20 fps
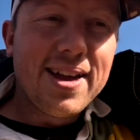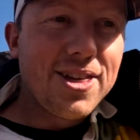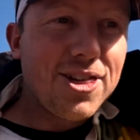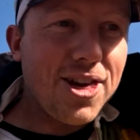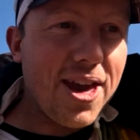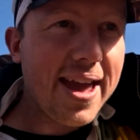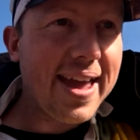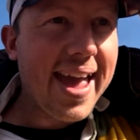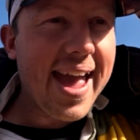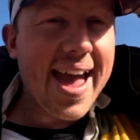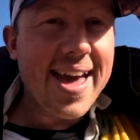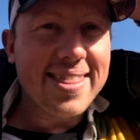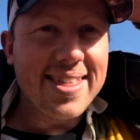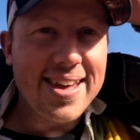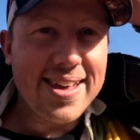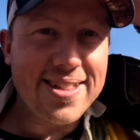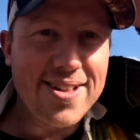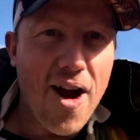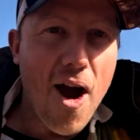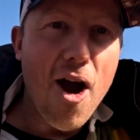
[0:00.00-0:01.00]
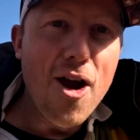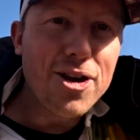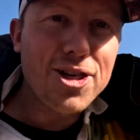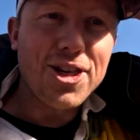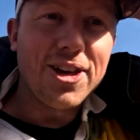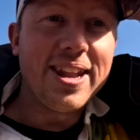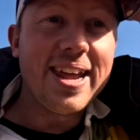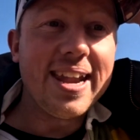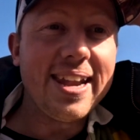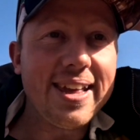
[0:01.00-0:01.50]
Check out this
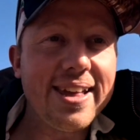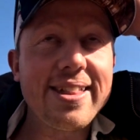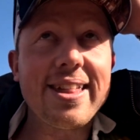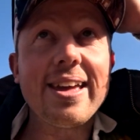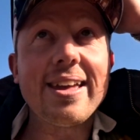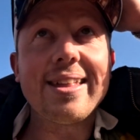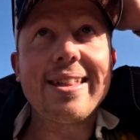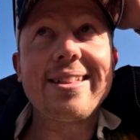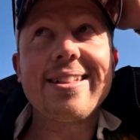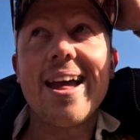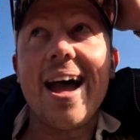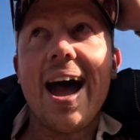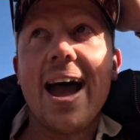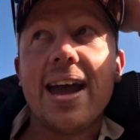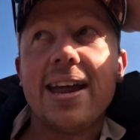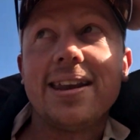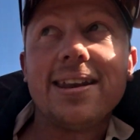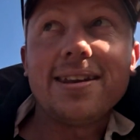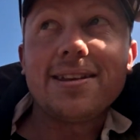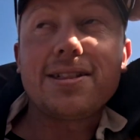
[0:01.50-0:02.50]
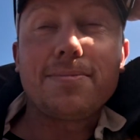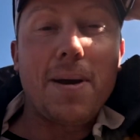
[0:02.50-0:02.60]
ocean, it is insane.